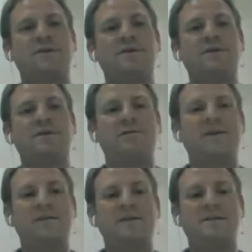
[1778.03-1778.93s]
just,
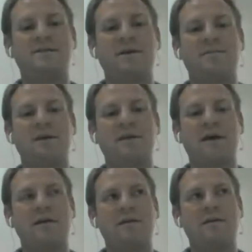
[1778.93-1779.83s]
if this is
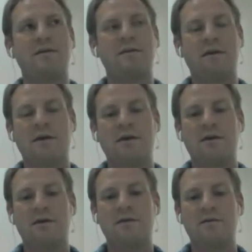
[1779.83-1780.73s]
something that,
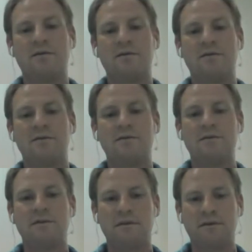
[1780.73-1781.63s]

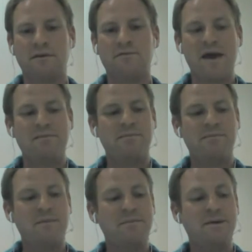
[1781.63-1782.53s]
if a
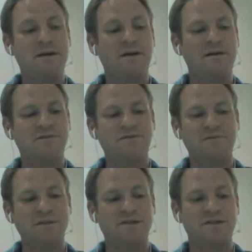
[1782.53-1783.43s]
Mad Mimi client, if
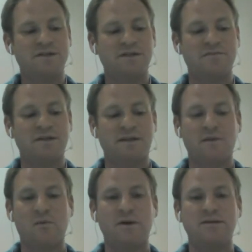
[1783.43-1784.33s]
it's really just
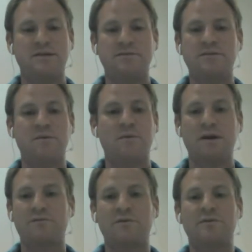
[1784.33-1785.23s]
something that they want to do and they
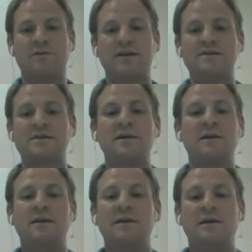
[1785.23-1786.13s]
want to grow their list,
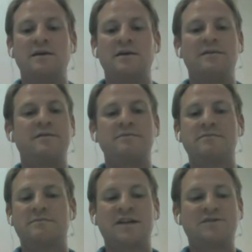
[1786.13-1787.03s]

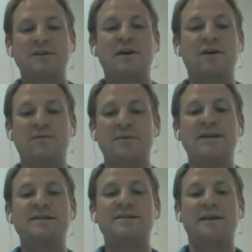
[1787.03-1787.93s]
that's really all
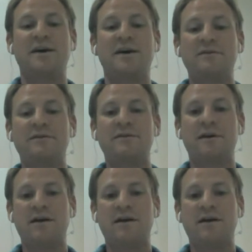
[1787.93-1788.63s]
that we need to know.